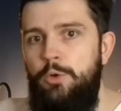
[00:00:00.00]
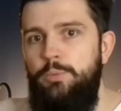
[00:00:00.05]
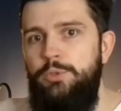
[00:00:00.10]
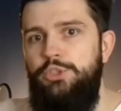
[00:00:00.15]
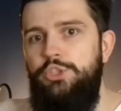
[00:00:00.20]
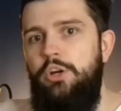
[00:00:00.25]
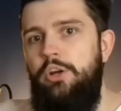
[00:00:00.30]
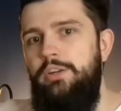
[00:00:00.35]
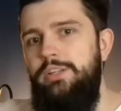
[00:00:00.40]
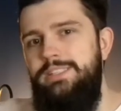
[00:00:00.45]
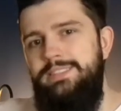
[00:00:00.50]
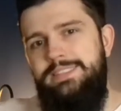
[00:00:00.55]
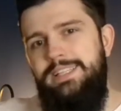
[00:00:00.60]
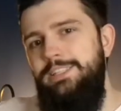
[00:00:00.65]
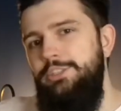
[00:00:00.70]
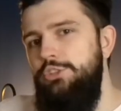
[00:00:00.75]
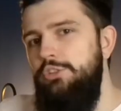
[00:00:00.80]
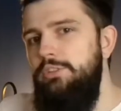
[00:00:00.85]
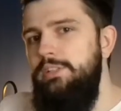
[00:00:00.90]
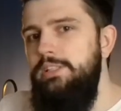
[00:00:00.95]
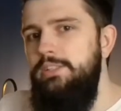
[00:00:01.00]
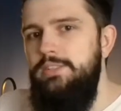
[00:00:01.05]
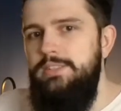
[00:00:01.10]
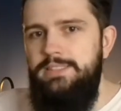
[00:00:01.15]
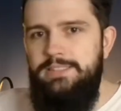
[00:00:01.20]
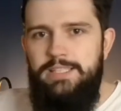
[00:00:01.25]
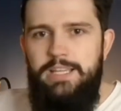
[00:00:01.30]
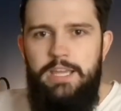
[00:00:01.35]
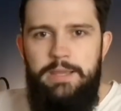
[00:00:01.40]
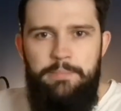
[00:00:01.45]
which are essentially the
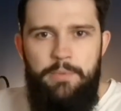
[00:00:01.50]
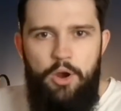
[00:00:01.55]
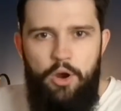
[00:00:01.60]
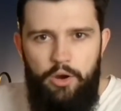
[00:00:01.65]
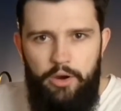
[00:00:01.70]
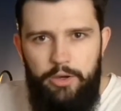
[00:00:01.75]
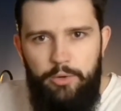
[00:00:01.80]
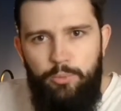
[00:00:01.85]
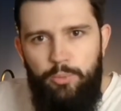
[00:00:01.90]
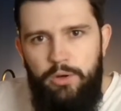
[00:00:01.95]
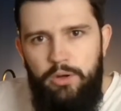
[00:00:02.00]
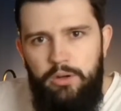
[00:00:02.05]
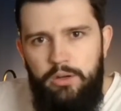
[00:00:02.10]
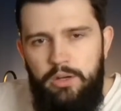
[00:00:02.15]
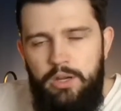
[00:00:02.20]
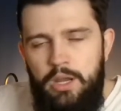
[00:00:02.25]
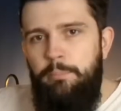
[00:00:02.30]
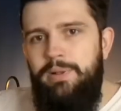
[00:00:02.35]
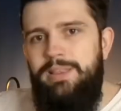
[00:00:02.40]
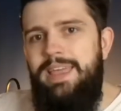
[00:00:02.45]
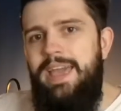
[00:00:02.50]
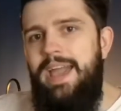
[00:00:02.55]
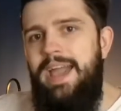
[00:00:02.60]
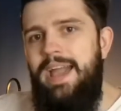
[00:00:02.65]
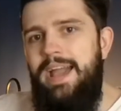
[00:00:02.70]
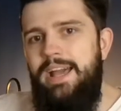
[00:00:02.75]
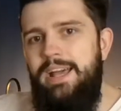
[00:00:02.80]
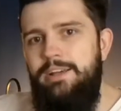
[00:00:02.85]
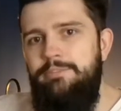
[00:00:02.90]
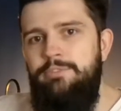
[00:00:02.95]
same artwork but
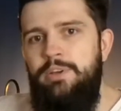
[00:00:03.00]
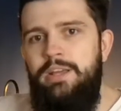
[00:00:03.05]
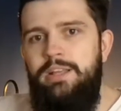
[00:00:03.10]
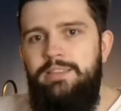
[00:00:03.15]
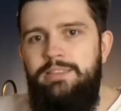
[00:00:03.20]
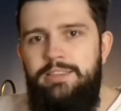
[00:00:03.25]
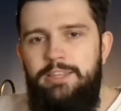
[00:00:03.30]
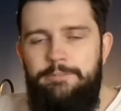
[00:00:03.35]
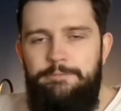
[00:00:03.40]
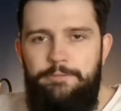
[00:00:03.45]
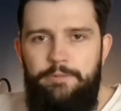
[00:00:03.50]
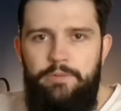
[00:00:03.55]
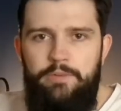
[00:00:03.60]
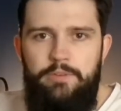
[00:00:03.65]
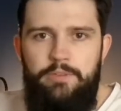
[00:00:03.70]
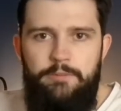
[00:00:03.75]
have different